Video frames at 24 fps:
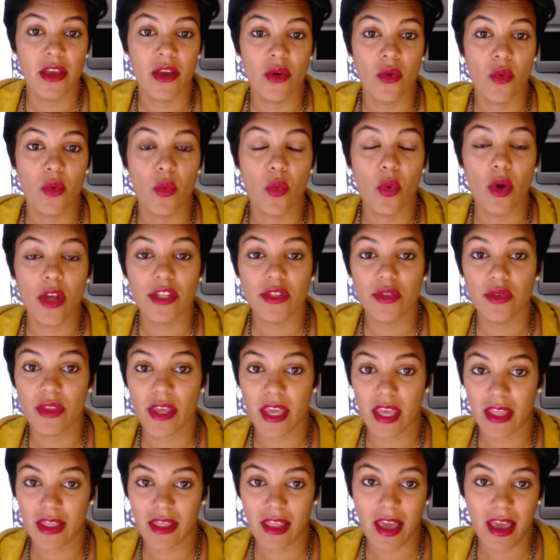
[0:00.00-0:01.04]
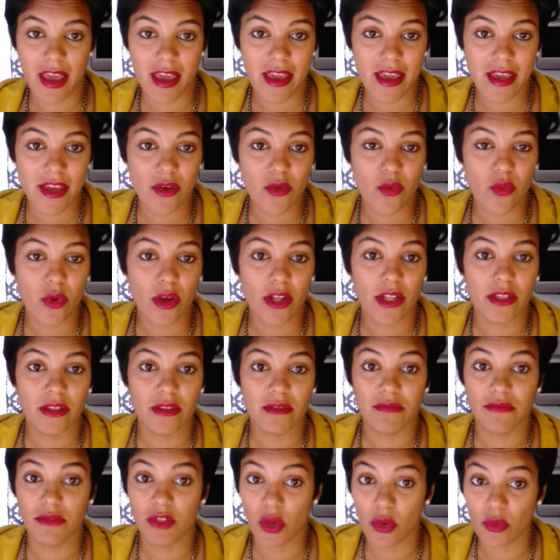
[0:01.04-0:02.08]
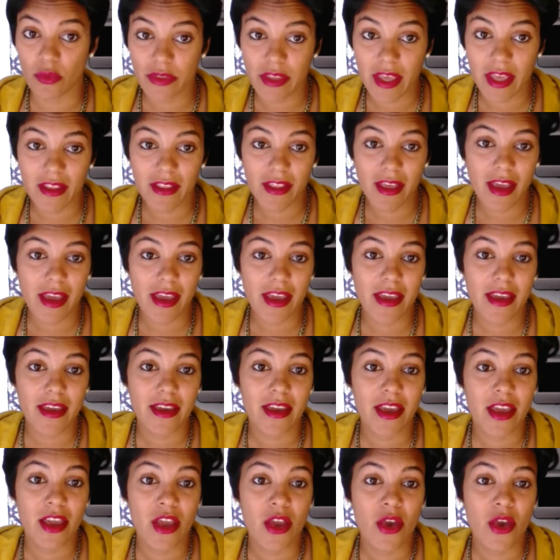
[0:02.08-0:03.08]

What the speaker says: What do they like? What don't they like?